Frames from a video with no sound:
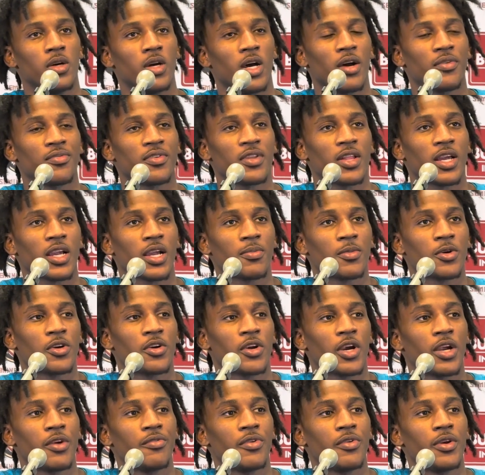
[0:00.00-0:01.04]
feel like I'm a
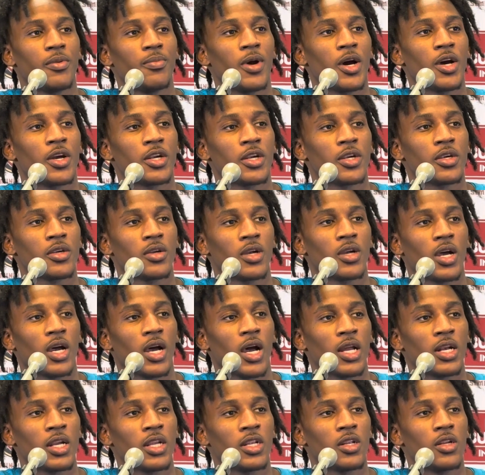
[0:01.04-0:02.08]
great rebounder.
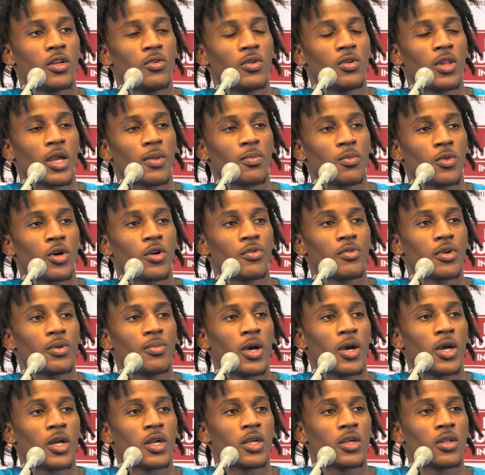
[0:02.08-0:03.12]
I need to do like more
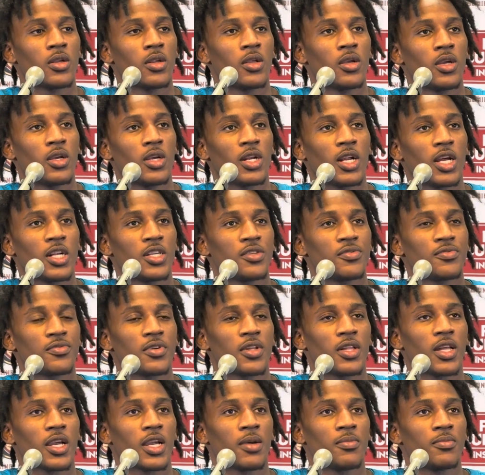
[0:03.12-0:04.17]
rebounding, and I just feel
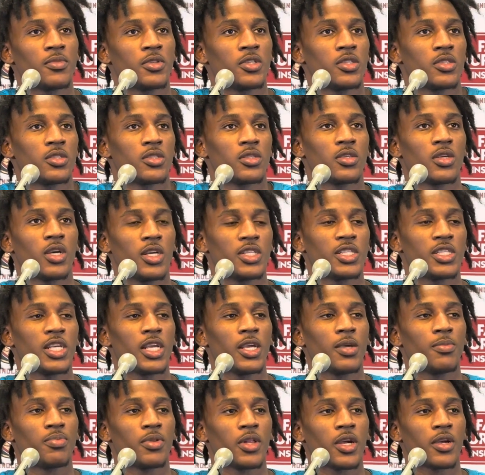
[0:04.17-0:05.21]
like I'm just a
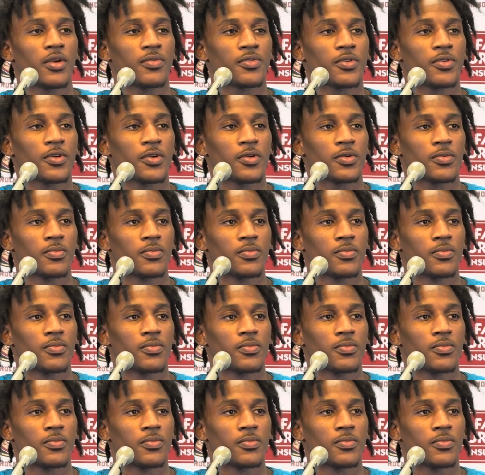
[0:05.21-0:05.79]
team player for real.